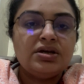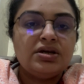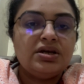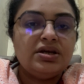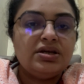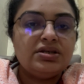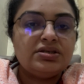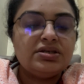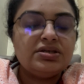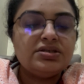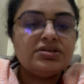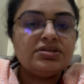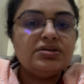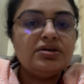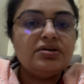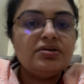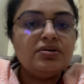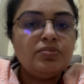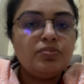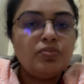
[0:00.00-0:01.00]
it is
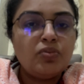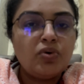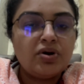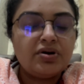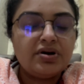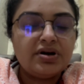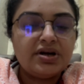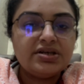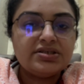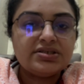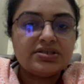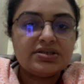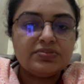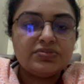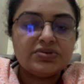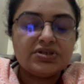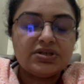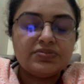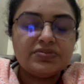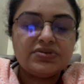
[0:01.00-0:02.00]
the moderate
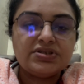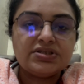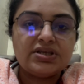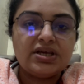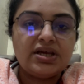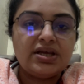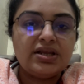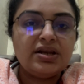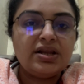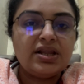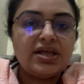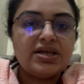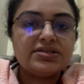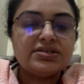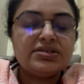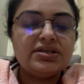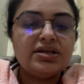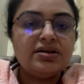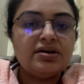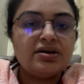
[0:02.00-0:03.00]
symptoms, and less
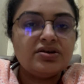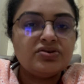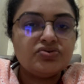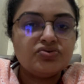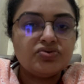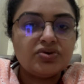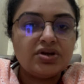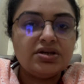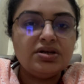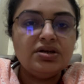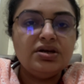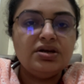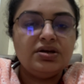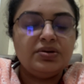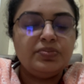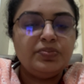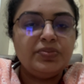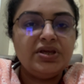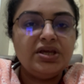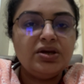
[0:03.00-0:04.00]
than 100
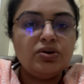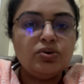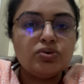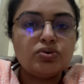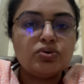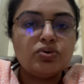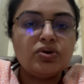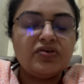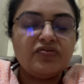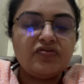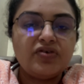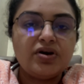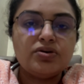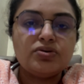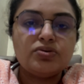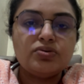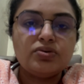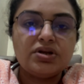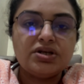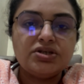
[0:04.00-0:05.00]
PaO2
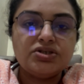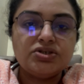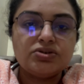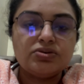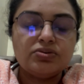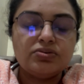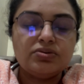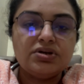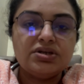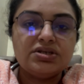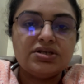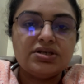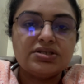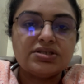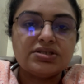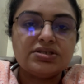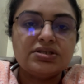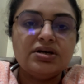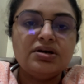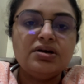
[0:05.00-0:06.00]
FiO2 ratio, it is
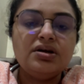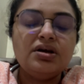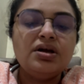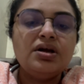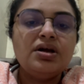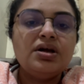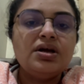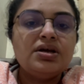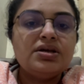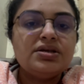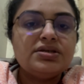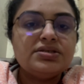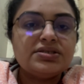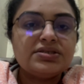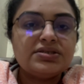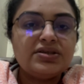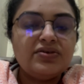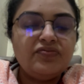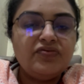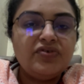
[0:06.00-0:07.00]
the
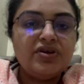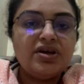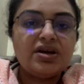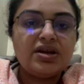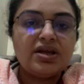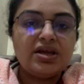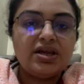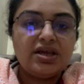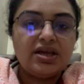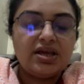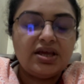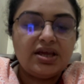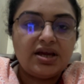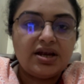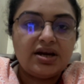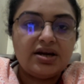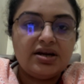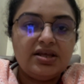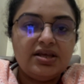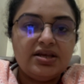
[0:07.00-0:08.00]
severe
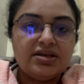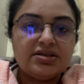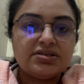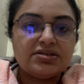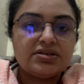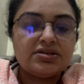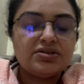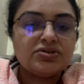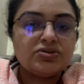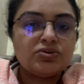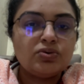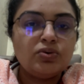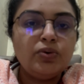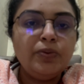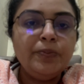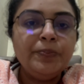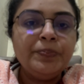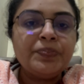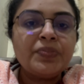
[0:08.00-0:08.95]
ARDS. So